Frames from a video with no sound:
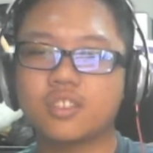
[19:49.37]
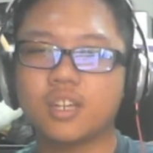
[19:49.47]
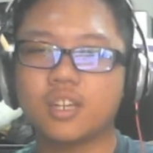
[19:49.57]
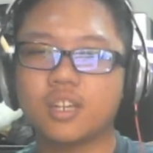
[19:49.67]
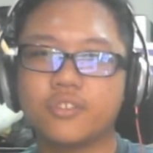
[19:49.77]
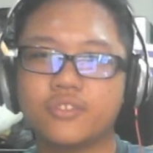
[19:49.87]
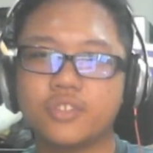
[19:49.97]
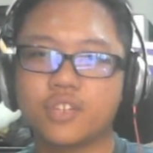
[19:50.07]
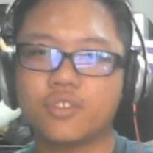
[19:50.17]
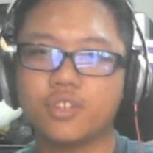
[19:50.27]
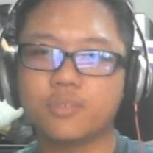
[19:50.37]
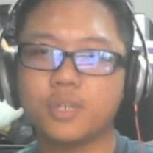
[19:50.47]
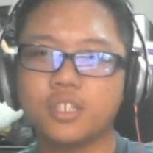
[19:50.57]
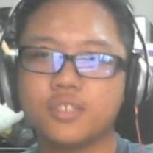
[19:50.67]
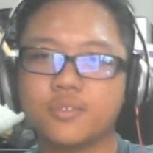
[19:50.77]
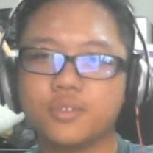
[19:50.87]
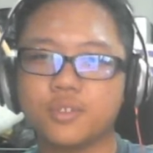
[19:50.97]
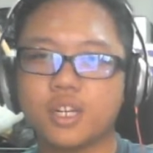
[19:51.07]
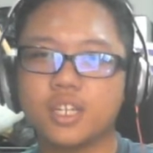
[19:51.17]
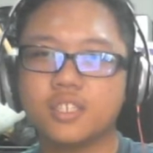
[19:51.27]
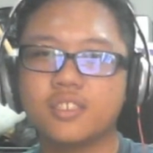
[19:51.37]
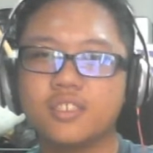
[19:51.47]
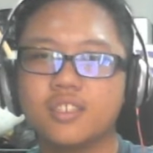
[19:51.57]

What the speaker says: come out of Shrek 4, to be honest with you guys.